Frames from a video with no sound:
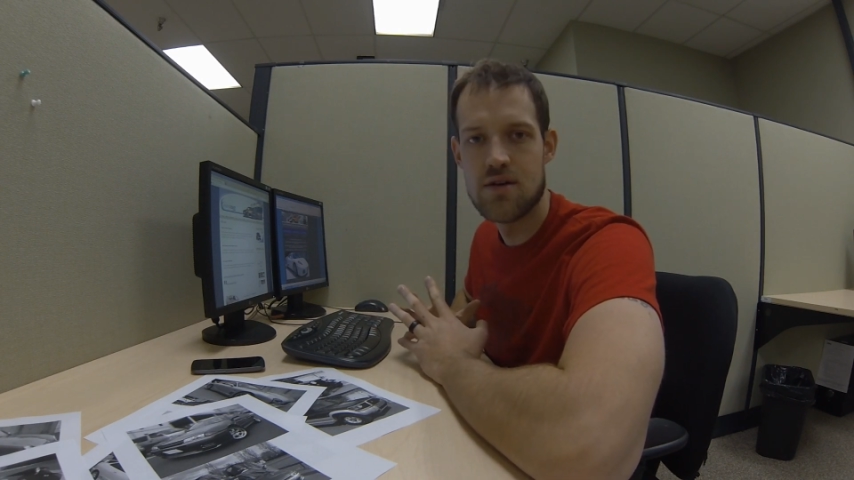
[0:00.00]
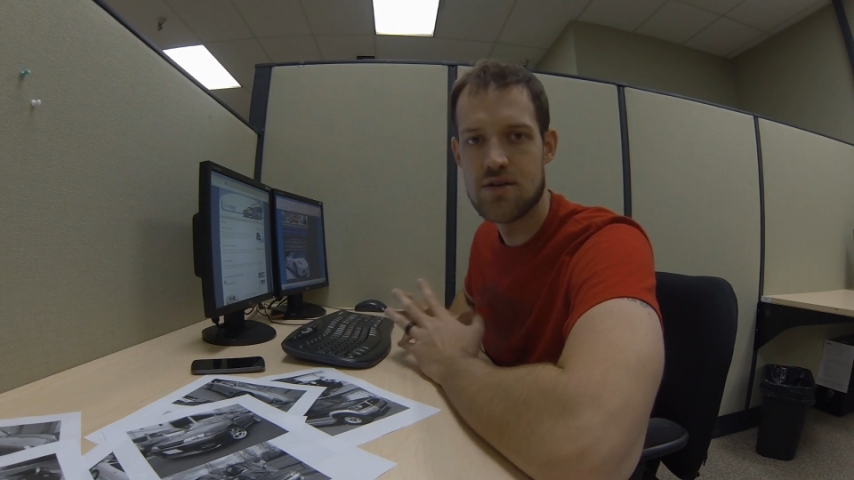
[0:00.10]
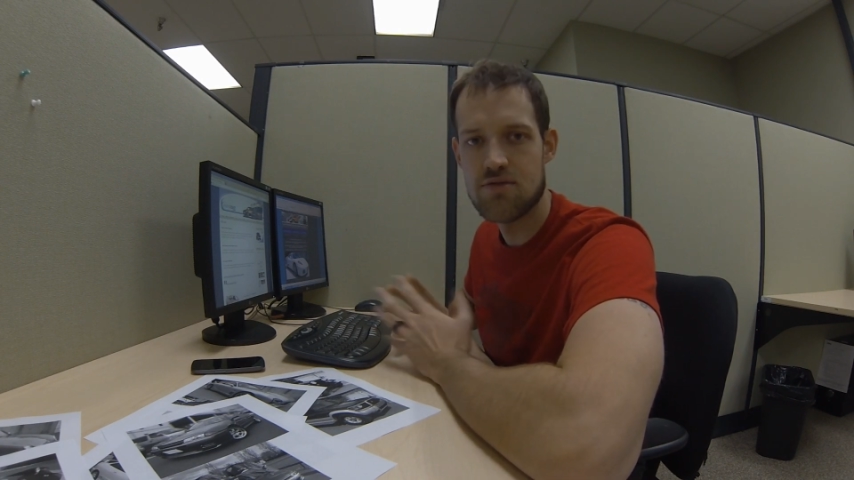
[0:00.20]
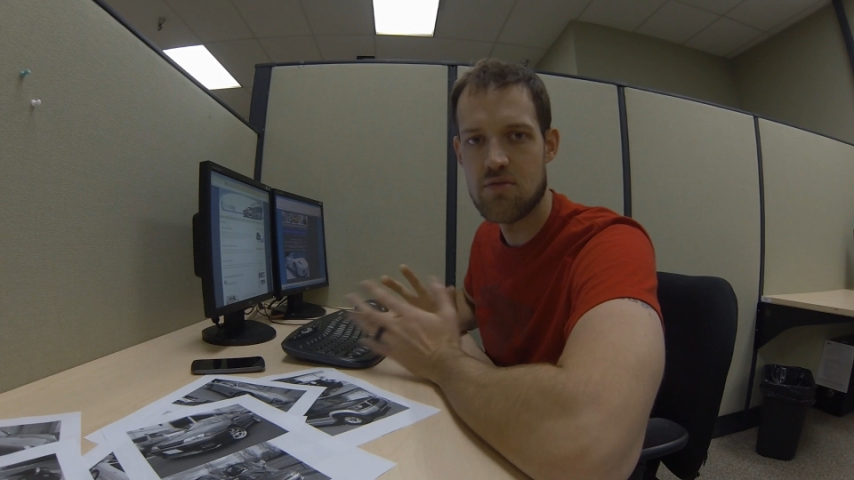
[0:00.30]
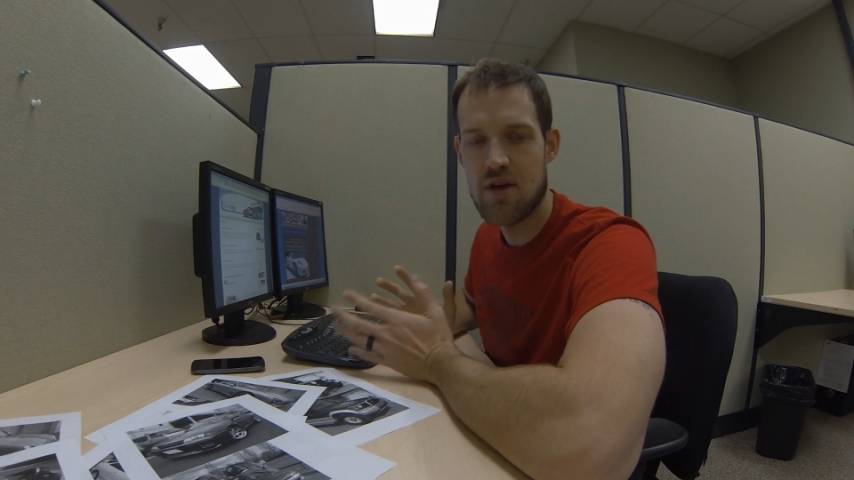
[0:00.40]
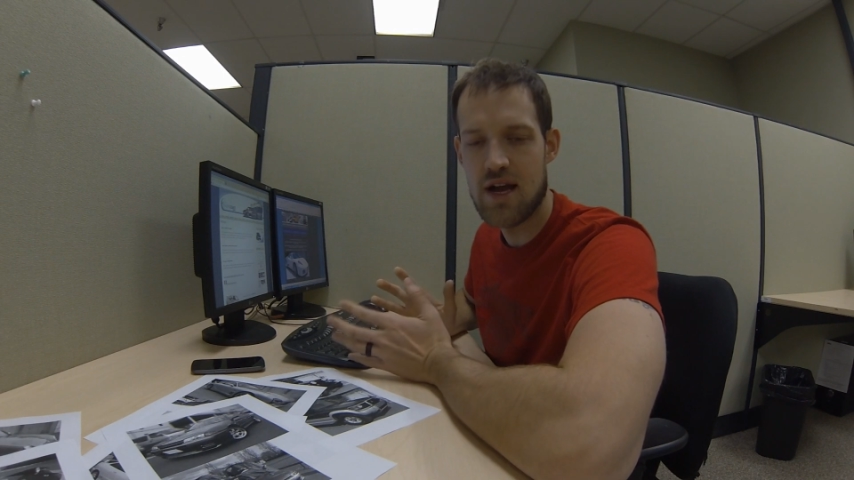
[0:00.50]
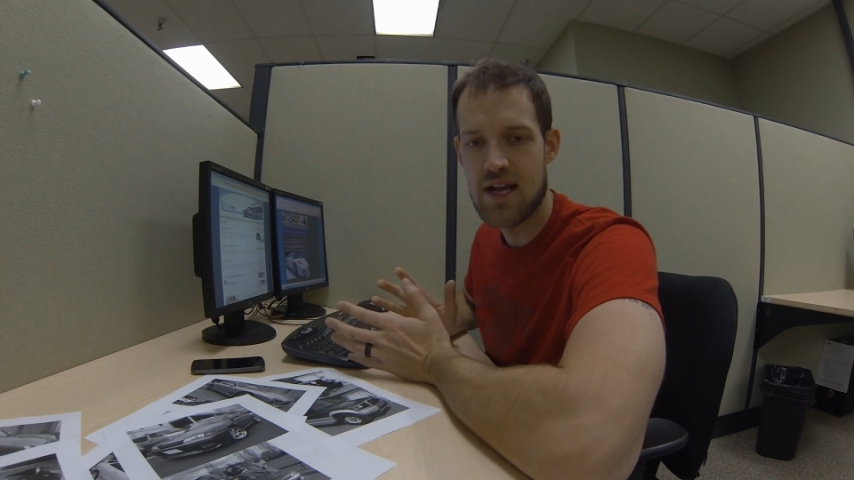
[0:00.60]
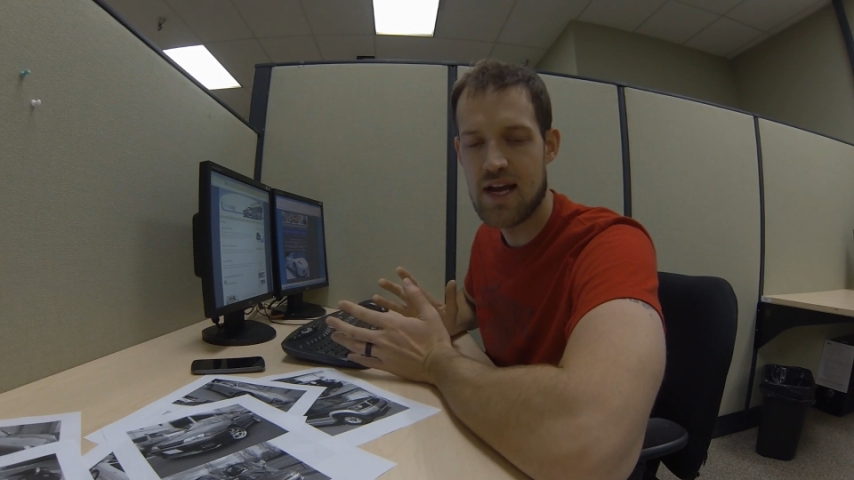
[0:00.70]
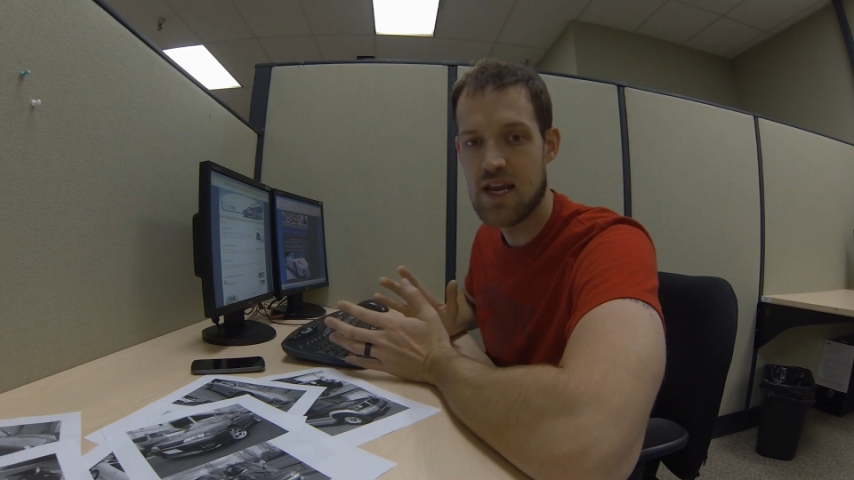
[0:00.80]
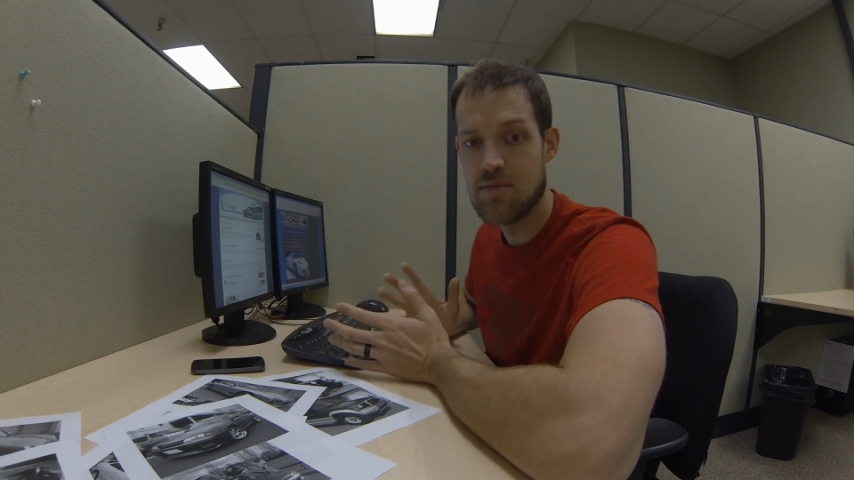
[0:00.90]
It's run by a
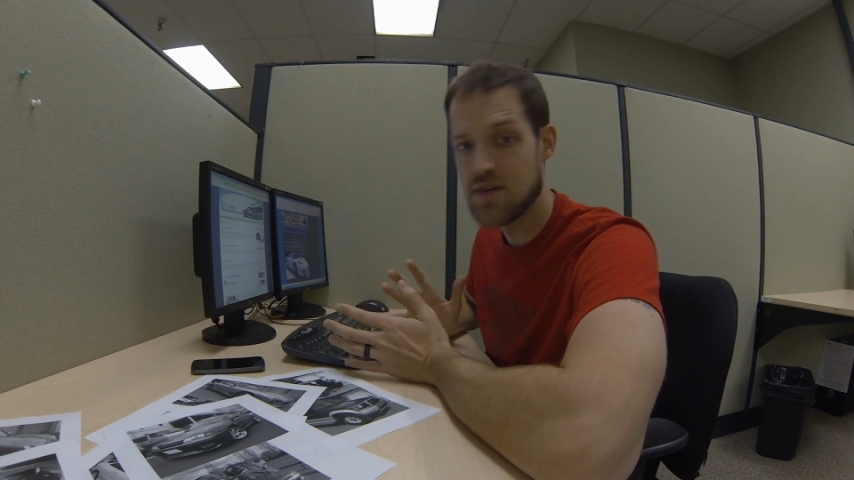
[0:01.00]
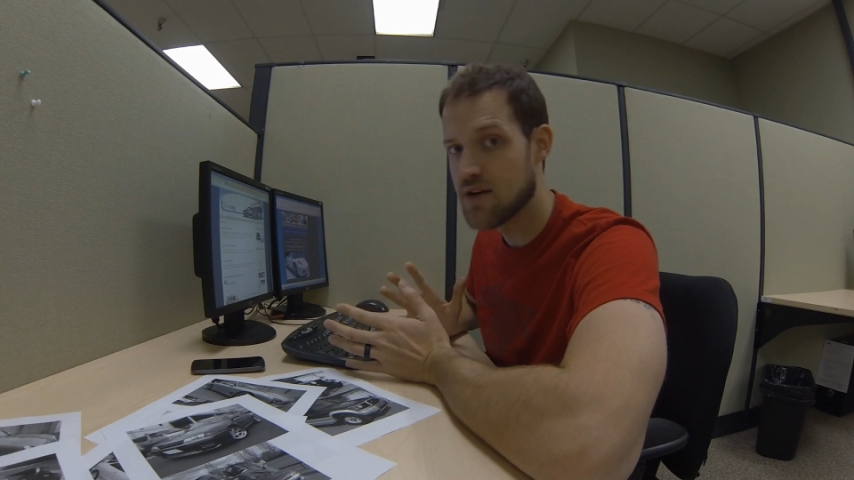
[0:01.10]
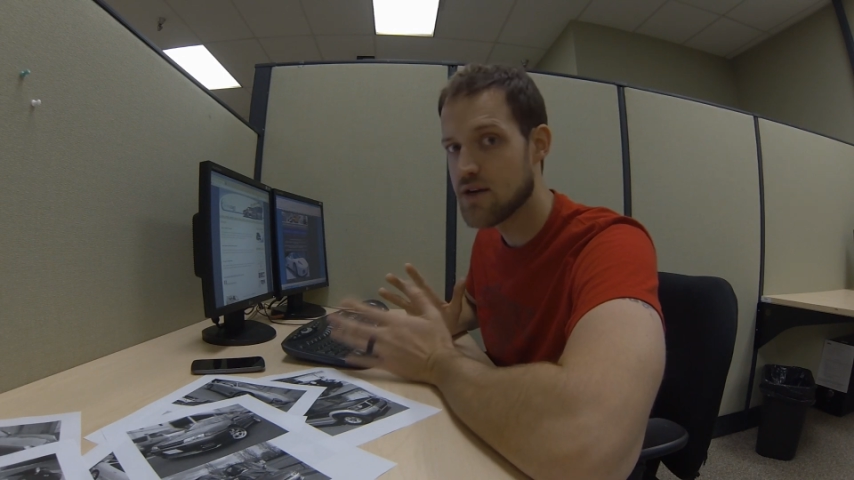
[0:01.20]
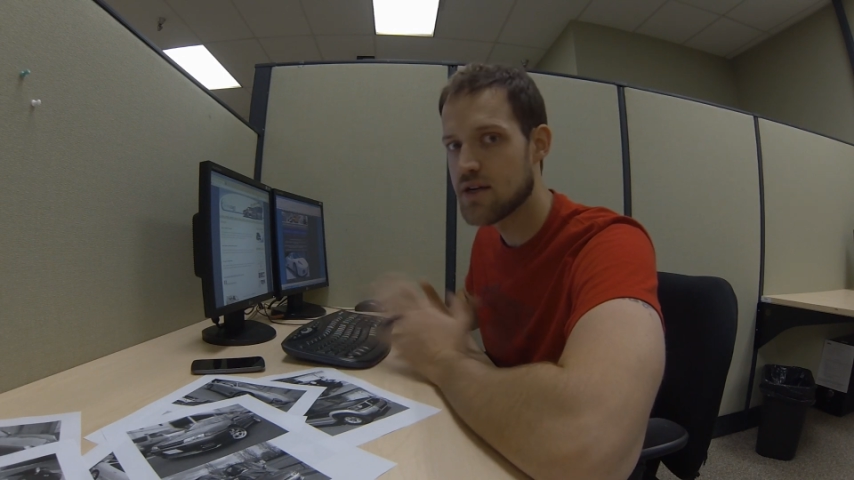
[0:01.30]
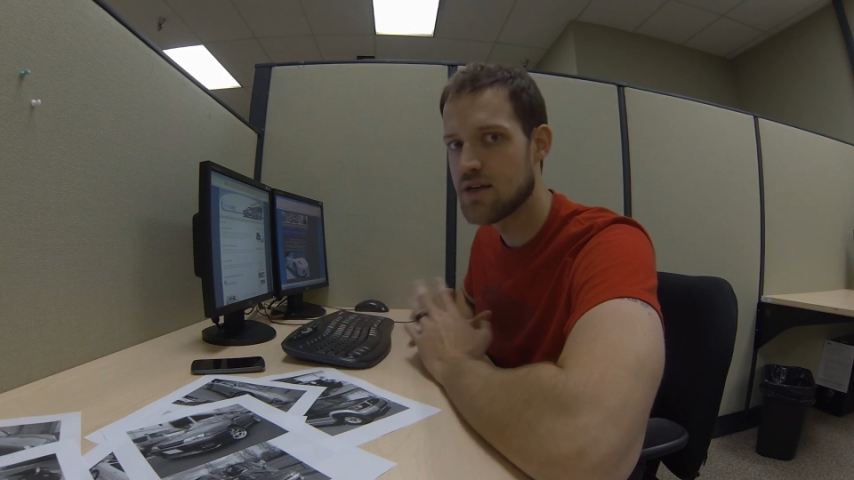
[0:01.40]
guy named Derek.